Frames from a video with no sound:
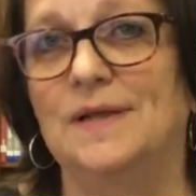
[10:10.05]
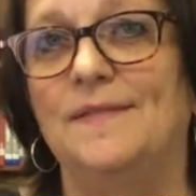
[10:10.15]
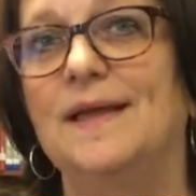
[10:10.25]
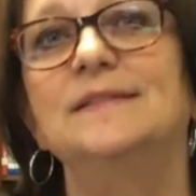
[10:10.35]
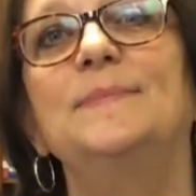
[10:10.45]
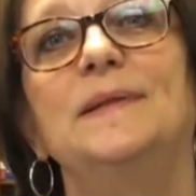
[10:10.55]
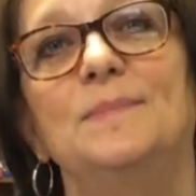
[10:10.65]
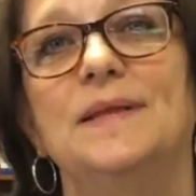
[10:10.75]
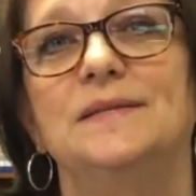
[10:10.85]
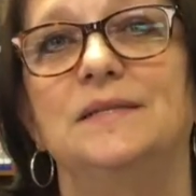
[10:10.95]
And that's been a
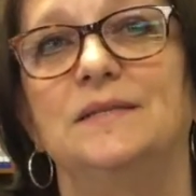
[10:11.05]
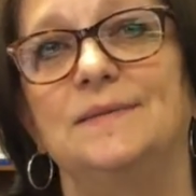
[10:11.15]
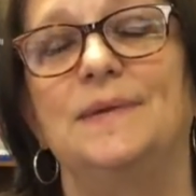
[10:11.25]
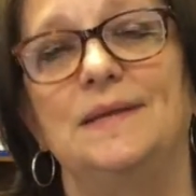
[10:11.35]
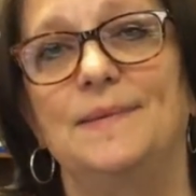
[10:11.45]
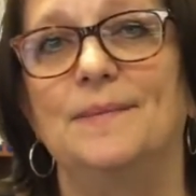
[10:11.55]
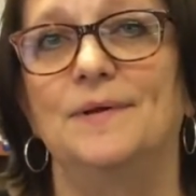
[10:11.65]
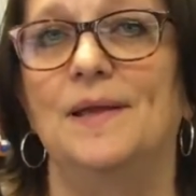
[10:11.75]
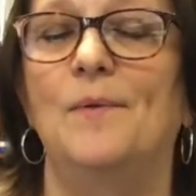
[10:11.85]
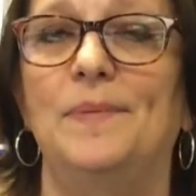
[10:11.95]
blessing to me to be
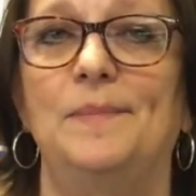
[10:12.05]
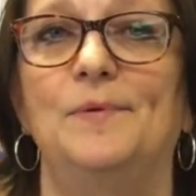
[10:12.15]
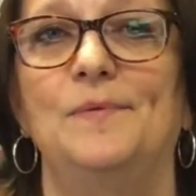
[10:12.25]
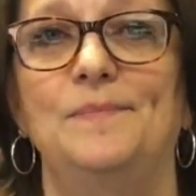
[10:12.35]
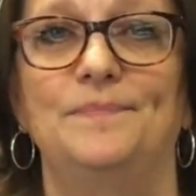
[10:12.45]
able to help people.